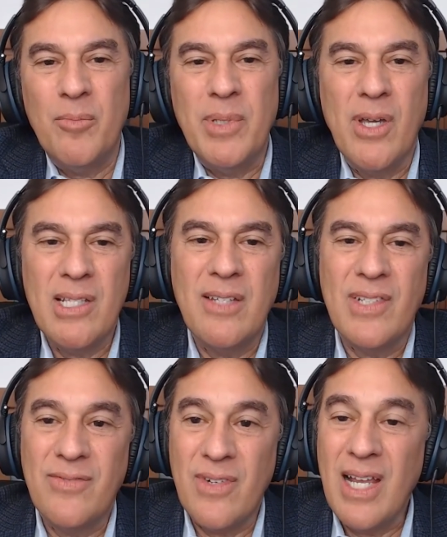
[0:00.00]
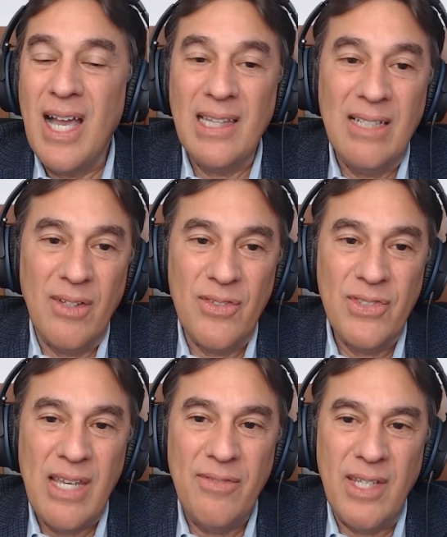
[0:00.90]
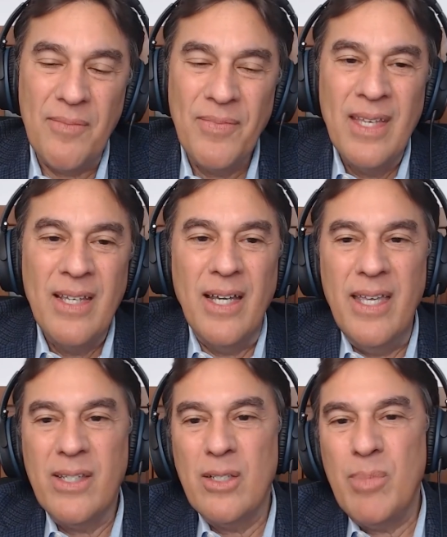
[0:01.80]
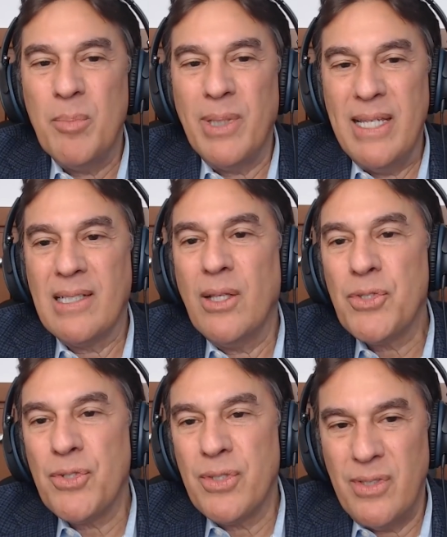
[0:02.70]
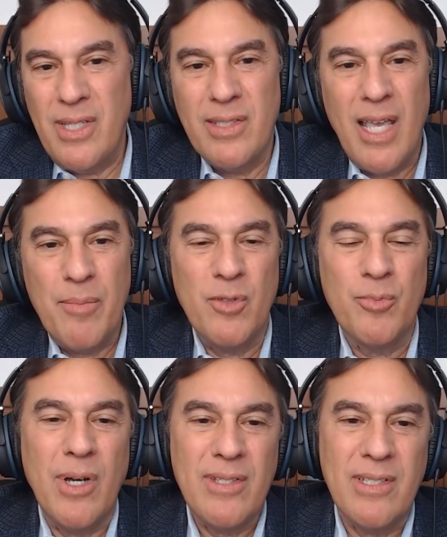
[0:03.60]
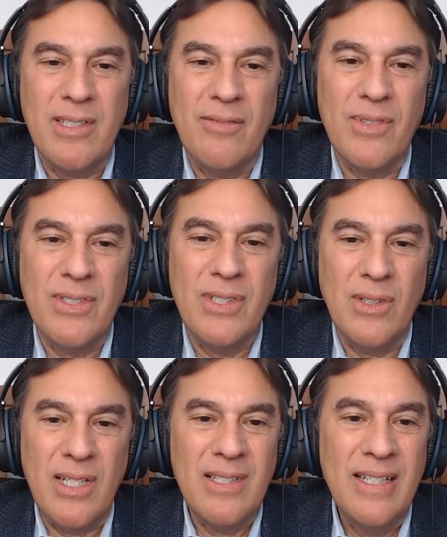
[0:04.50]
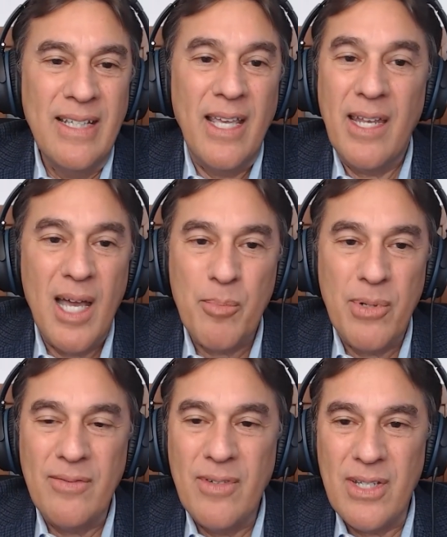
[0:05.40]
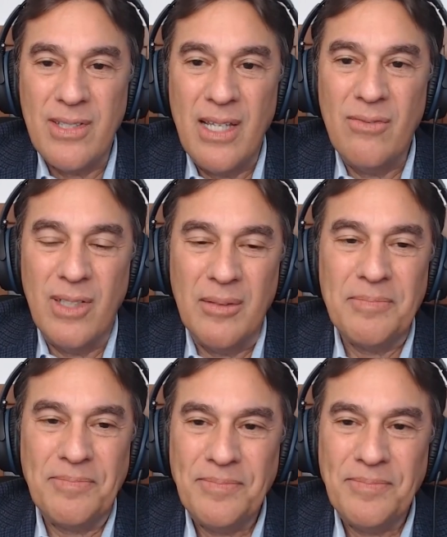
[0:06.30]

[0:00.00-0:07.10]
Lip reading: because of its very high level of safety, it could be placed closer to these types of processing facilities and operate very safely.